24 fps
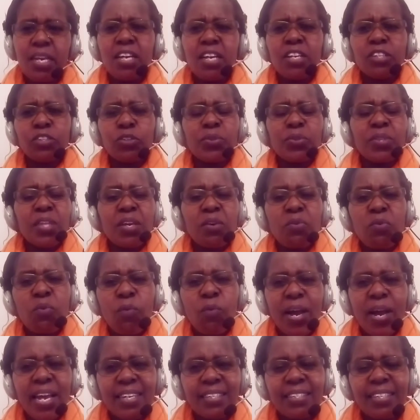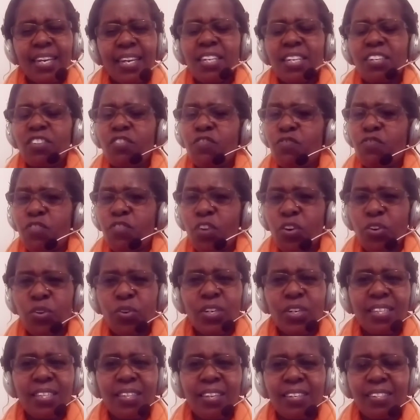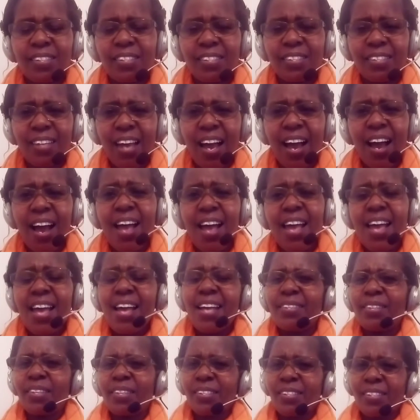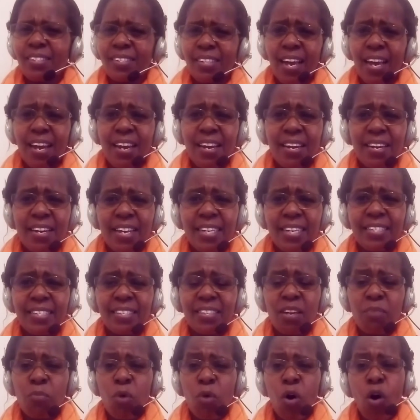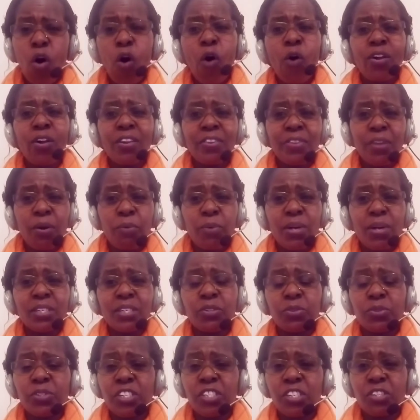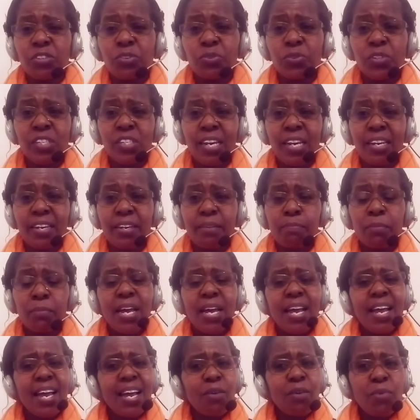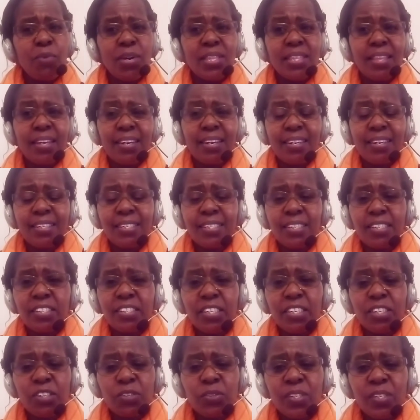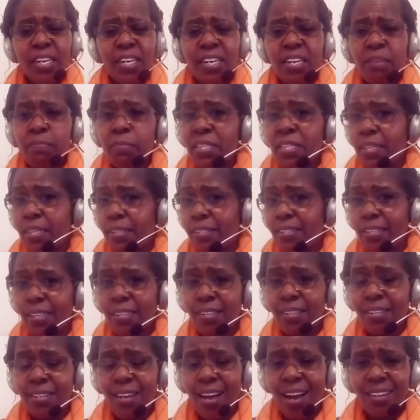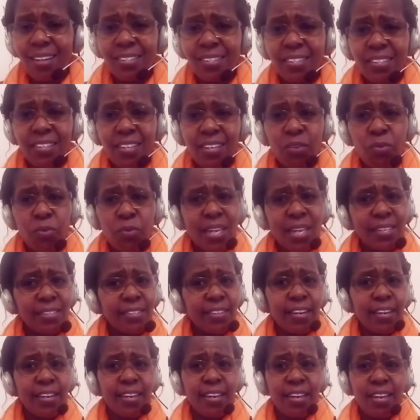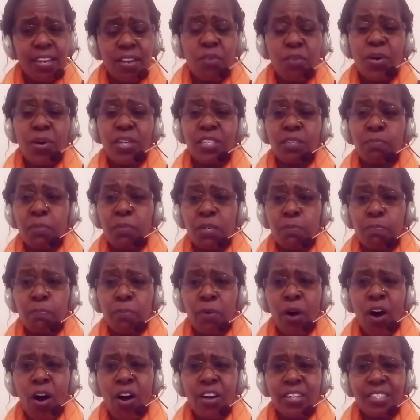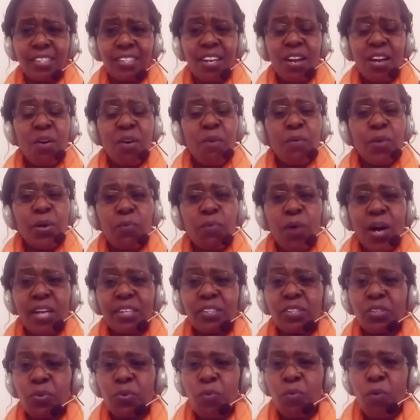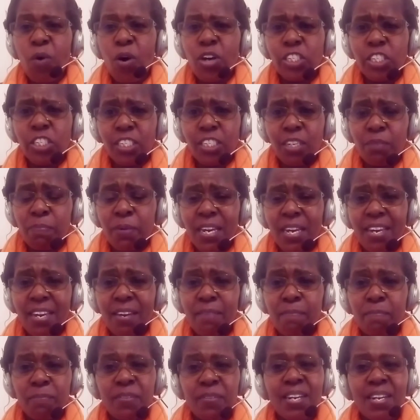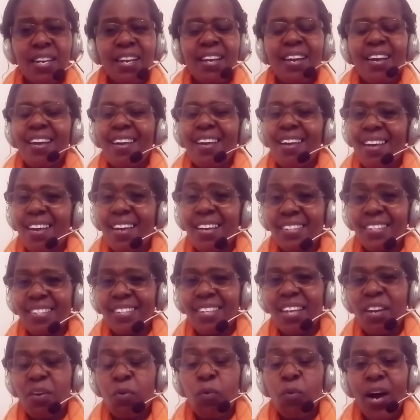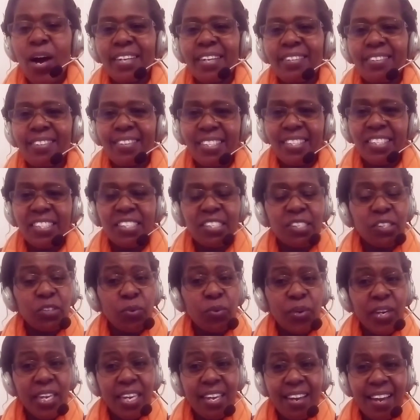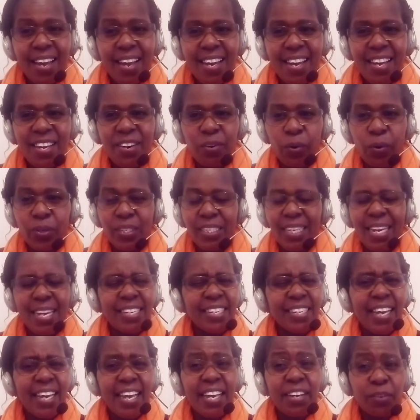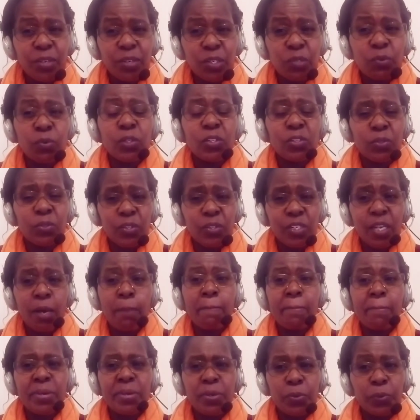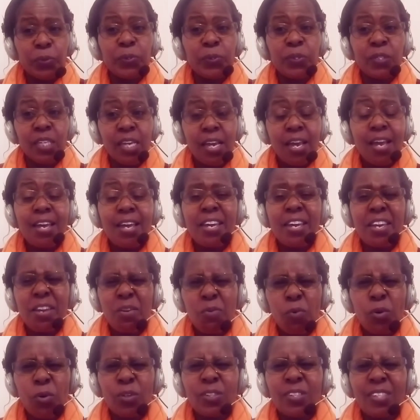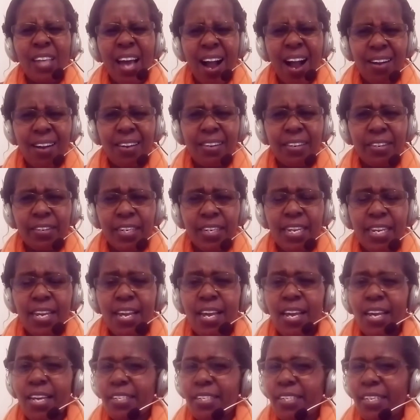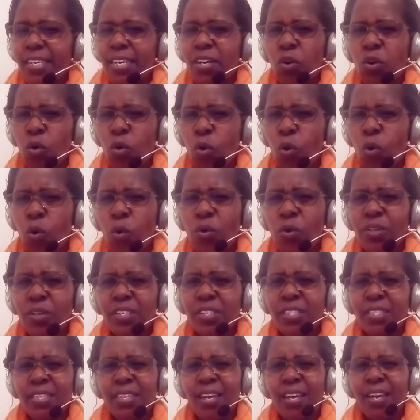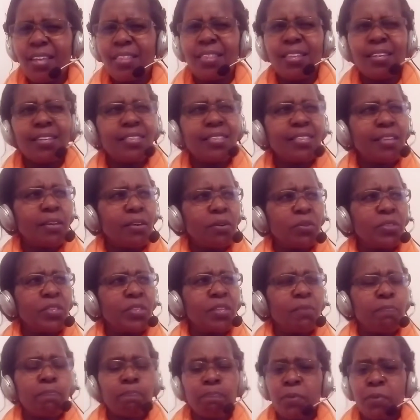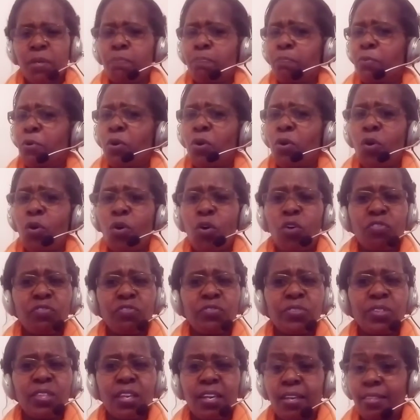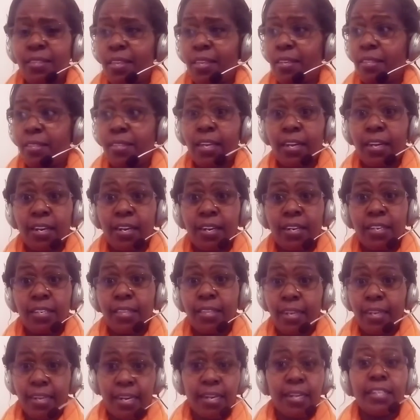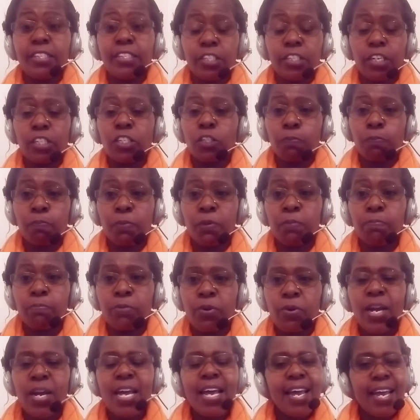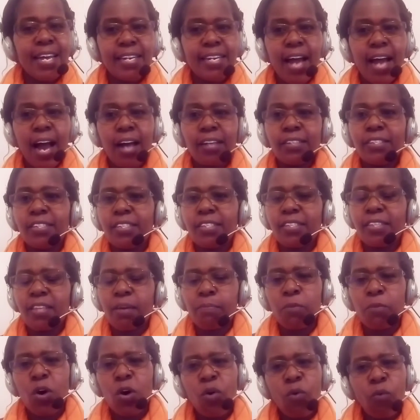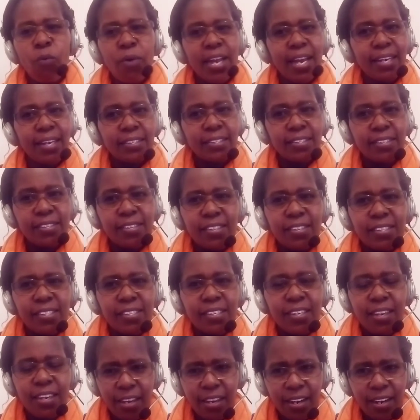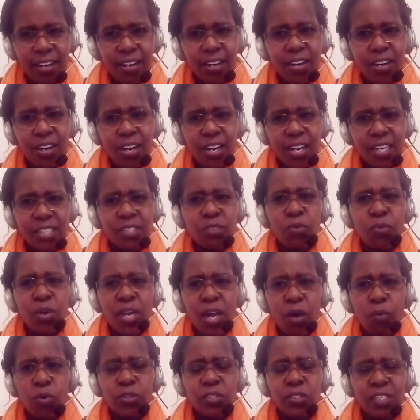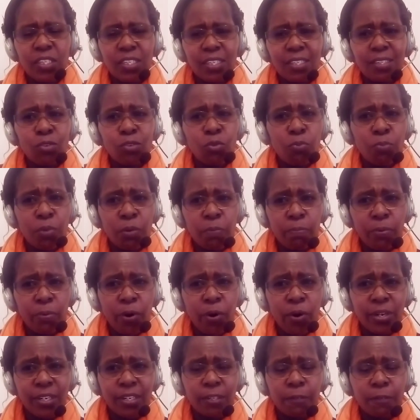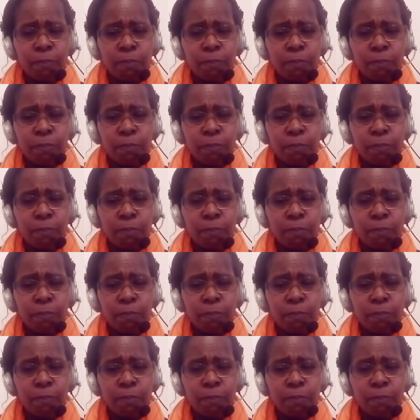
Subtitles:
So they went and followed the star, and the star led them all the way to Jerusalem. And when they reached in Jerusalem and they started asking, where's the king who has been born? We want to worship him. And word reached to King Herod, and Herod was not amused. He was angry, and he called the people of the religious people and asked them, where is this king? And where was he to be born?